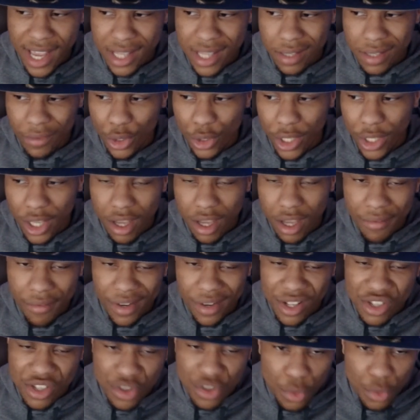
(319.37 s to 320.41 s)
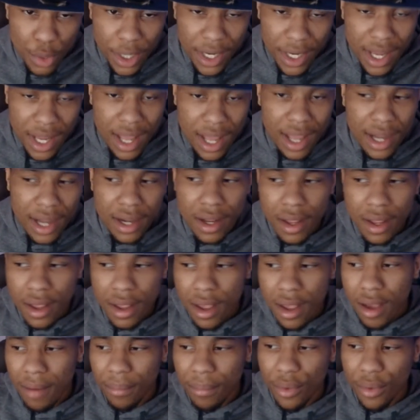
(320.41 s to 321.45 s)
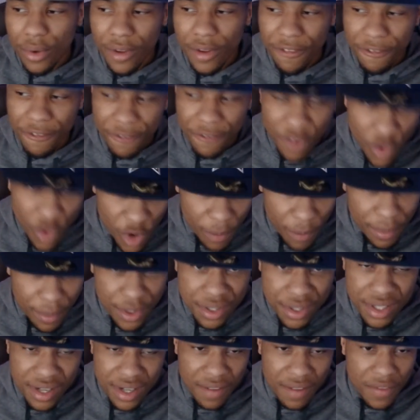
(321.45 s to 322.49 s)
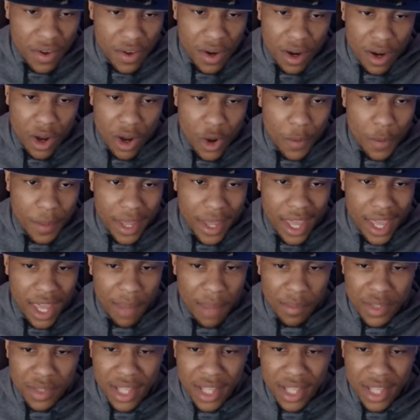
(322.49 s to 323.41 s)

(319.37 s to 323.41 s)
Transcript: Have only covered in twenty-nine point four percent of their home games.